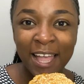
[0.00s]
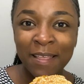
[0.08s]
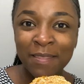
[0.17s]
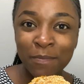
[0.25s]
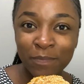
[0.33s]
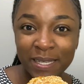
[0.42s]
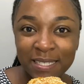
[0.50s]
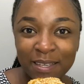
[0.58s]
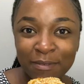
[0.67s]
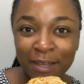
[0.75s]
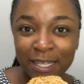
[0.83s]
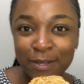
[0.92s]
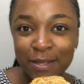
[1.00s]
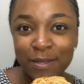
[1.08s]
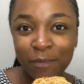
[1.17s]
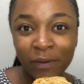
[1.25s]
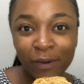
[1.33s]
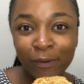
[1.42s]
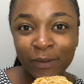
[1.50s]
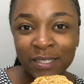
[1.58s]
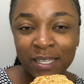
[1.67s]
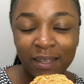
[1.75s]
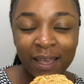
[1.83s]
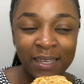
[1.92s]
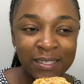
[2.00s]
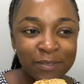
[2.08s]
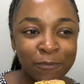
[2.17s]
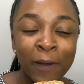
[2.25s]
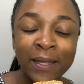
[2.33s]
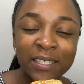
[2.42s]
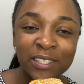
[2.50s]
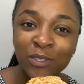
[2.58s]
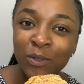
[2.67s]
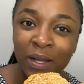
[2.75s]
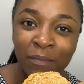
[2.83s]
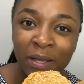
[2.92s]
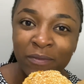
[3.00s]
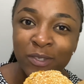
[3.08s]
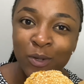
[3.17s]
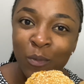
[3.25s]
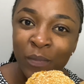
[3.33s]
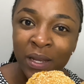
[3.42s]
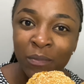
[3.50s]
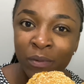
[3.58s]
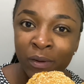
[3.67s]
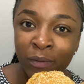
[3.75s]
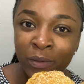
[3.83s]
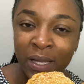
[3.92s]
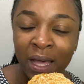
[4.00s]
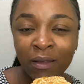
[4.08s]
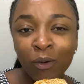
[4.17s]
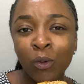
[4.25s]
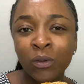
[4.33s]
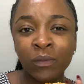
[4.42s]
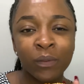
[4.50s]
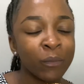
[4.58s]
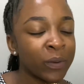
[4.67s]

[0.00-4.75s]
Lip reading: the basic maths was a prerequisite. Guys, why does UNAM have so many prerequisites? Are all